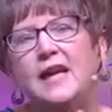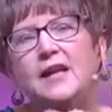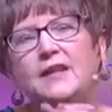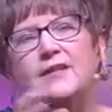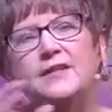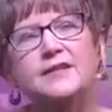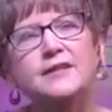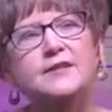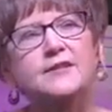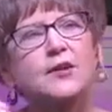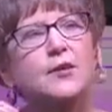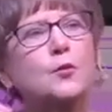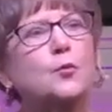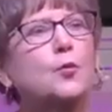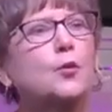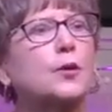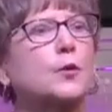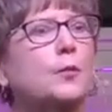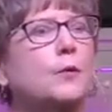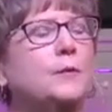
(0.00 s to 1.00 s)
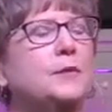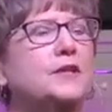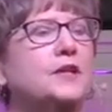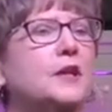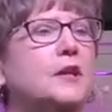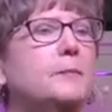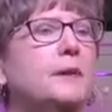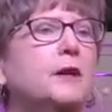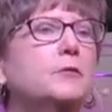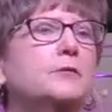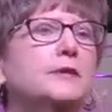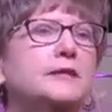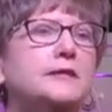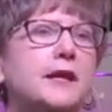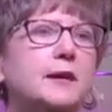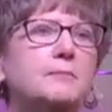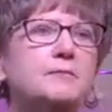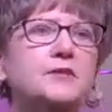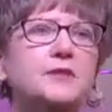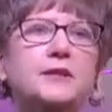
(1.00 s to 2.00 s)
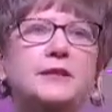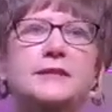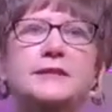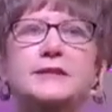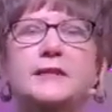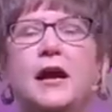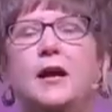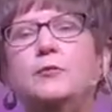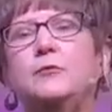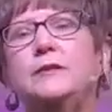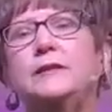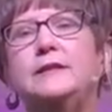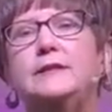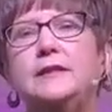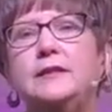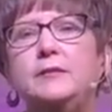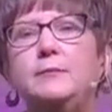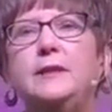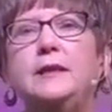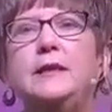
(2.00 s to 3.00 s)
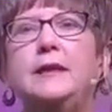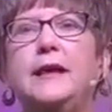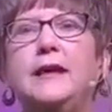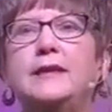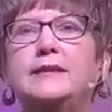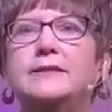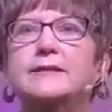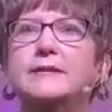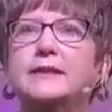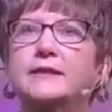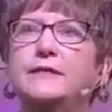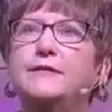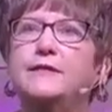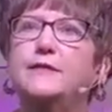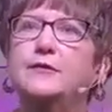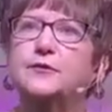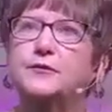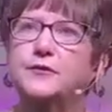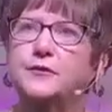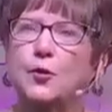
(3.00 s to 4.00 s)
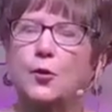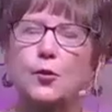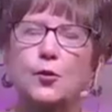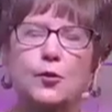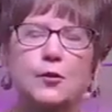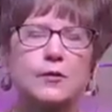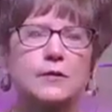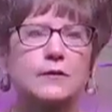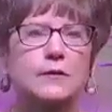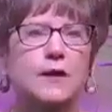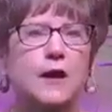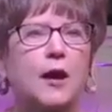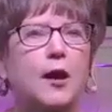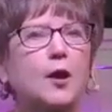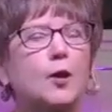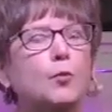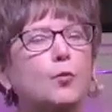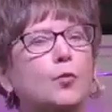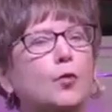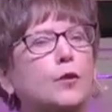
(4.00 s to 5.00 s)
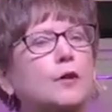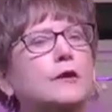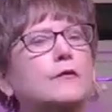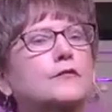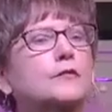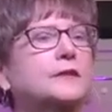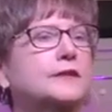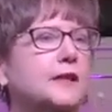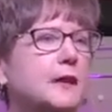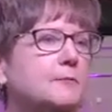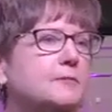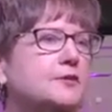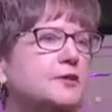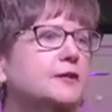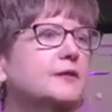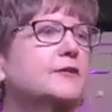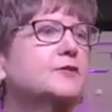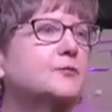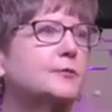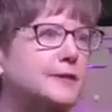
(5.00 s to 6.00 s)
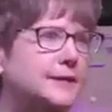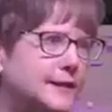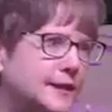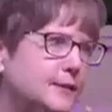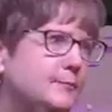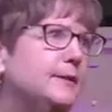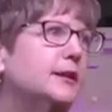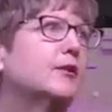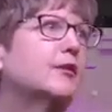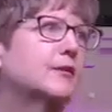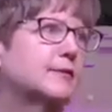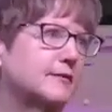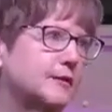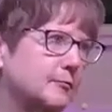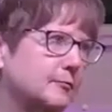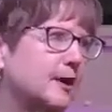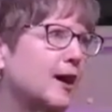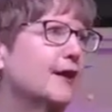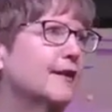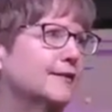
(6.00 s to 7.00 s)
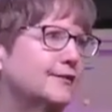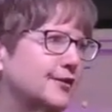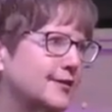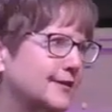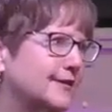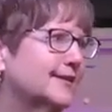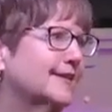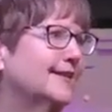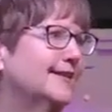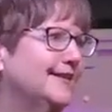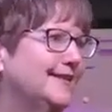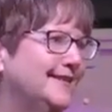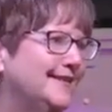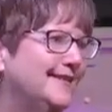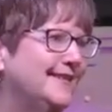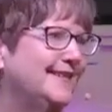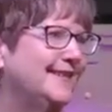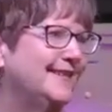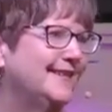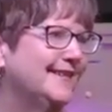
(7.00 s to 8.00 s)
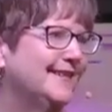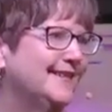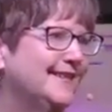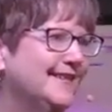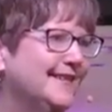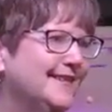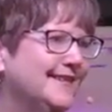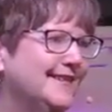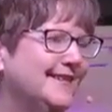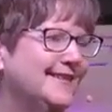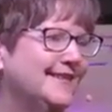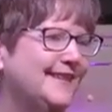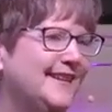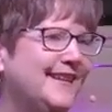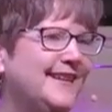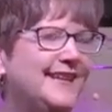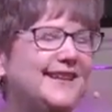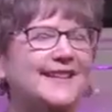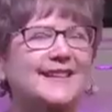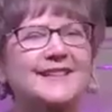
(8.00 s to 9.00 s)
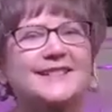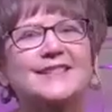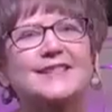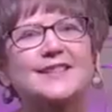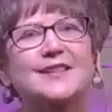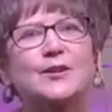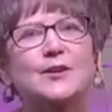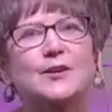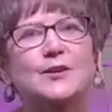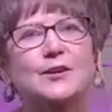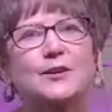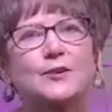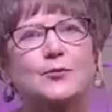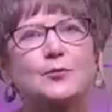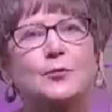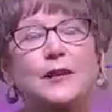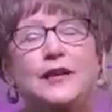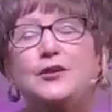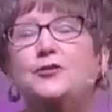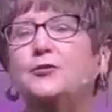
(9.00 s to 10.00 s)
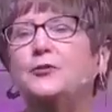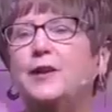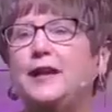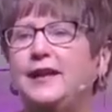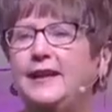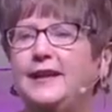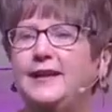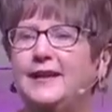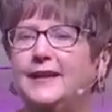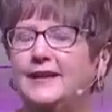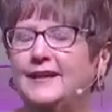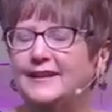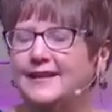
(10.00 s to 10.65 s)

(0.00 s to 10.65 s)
This is our work. When we talk about redemption, it's not redeeming a sinful soul. Our work of redemption is redeeming our subconscious. It is retraining it.